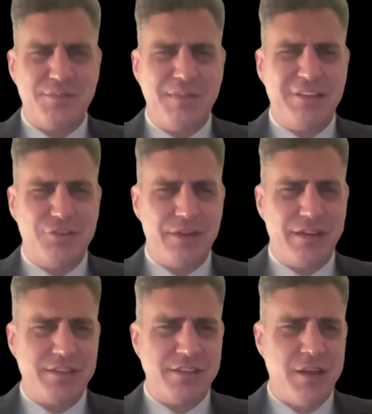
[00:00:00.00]

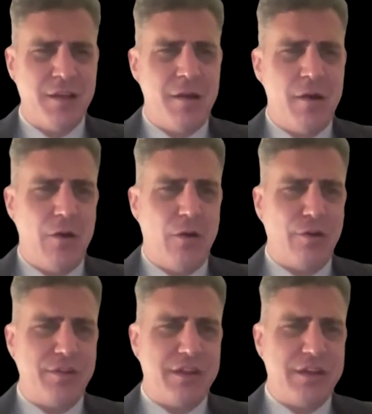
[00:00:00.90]
matrix,
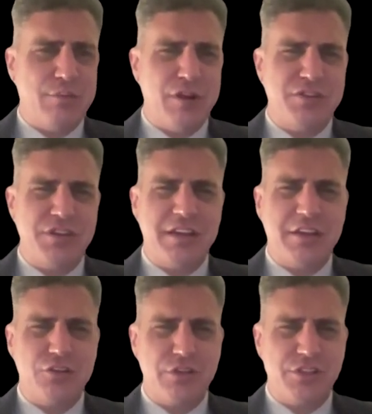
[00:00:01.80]
or the
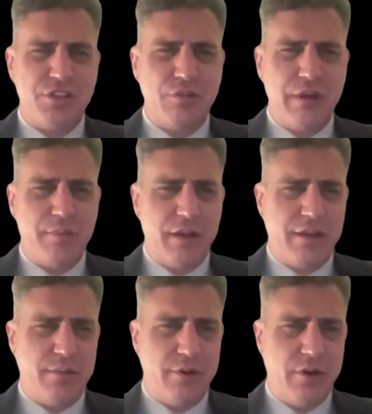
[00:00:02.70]
monthly attrition rate
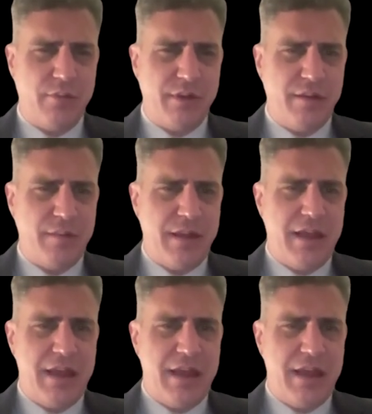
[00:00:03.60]
by department,